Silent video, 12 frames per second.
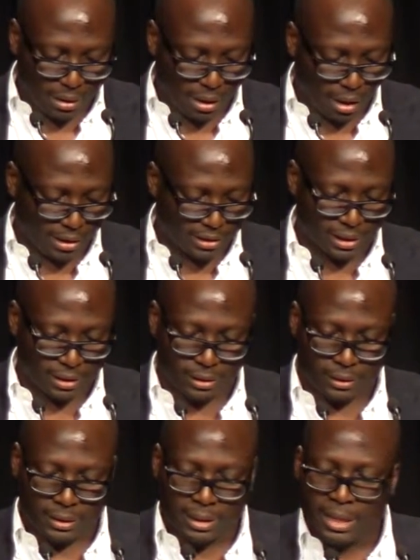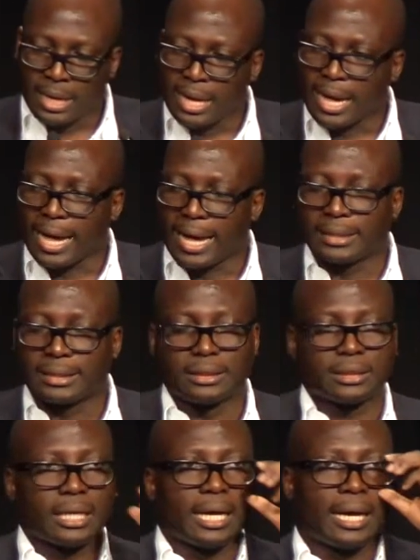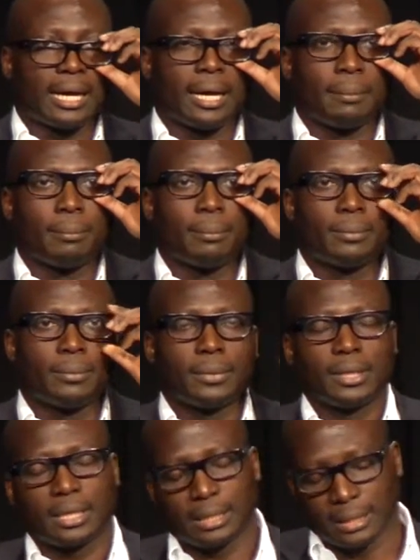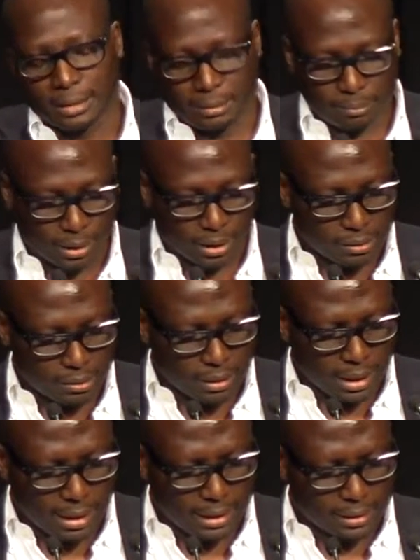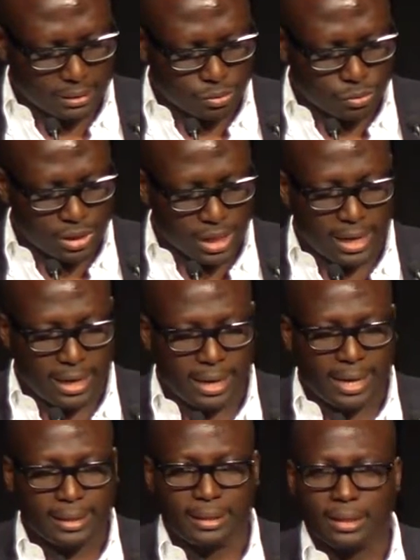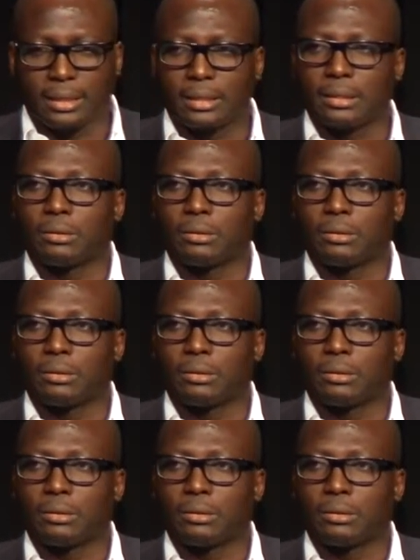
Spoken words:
architecture. And but today I think